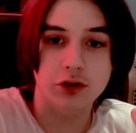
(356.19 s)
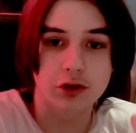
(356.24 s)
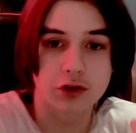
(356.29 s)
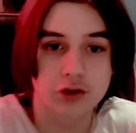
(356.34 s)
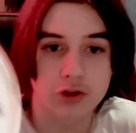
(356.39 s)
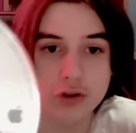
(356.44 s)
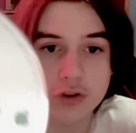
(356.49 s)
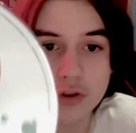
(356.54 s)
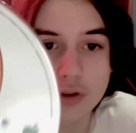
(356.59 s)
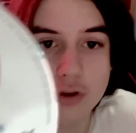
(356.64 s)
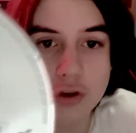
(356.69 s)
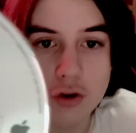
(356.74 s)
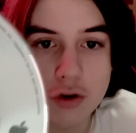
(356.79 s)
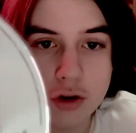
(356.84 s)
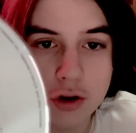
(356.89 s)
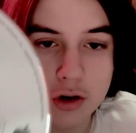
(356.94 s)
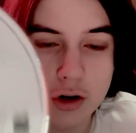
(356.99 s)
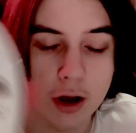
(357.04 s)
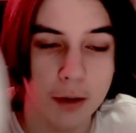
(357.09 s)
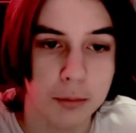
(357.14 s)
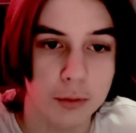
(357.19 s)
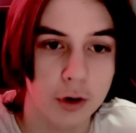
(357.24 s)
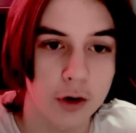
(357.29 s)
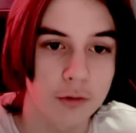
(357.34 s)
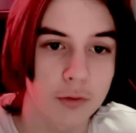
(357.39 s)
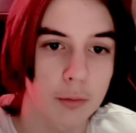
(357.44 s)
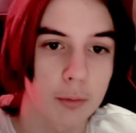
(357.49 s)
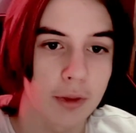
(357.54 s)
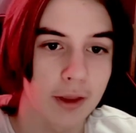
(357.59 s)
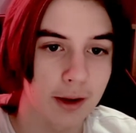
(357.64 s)
just so you can
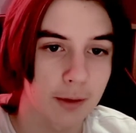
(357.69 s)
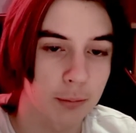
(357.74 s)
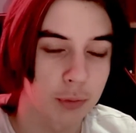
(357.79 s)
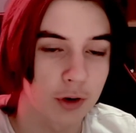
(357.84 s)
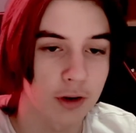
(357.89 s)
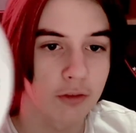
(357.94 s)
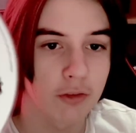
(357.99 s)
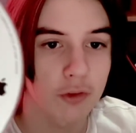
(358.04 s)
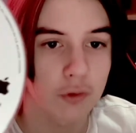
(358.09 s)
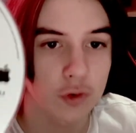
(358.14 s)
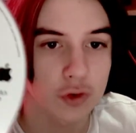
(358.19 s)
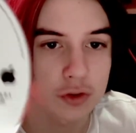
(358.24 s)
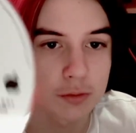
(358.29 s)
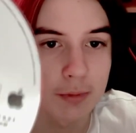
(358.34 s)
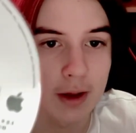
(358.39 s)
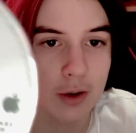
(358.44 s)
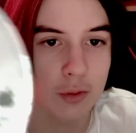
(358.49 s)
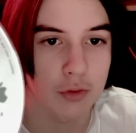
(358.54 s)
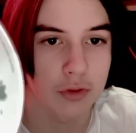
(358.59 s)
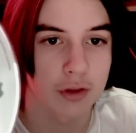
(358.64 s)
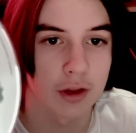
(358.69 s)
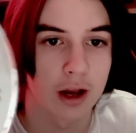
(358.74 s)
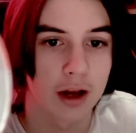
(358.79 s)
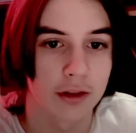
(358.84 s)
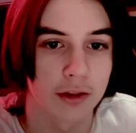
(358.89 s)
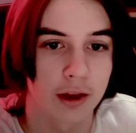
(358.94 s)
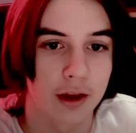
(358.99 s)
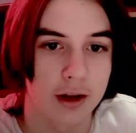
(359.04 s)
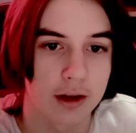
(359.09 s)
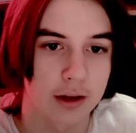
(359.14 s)
upgrade from like a previous version of macOS
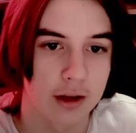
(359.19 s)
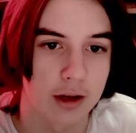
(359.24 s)
9, like